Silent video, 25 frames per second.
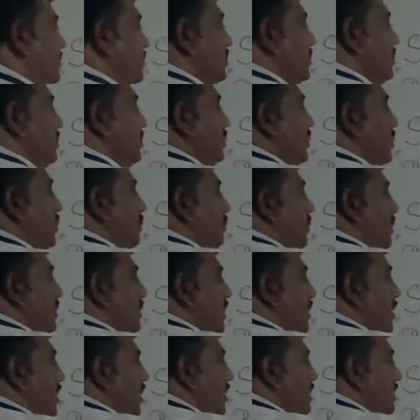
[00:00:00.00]
to what
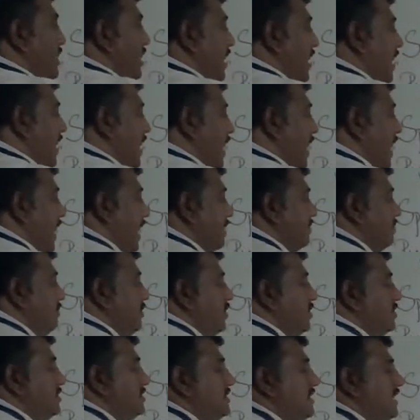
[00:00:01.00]
are all the
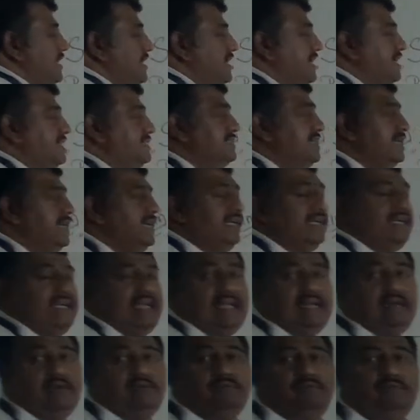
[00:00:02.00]
hormones that is
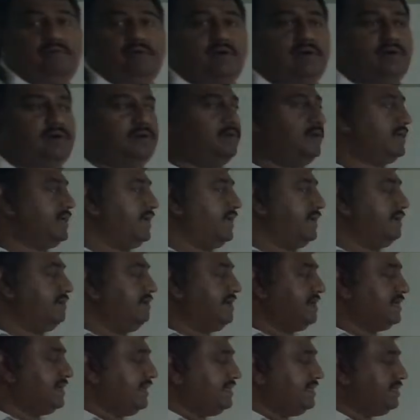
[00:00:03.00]
involved. Okay, we will
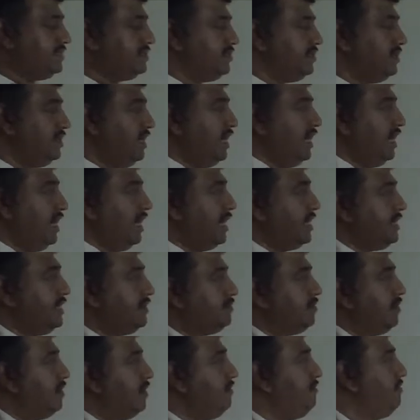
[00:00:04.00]
try to
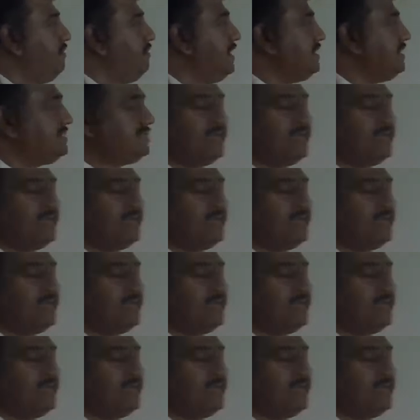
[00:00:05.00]
recall fast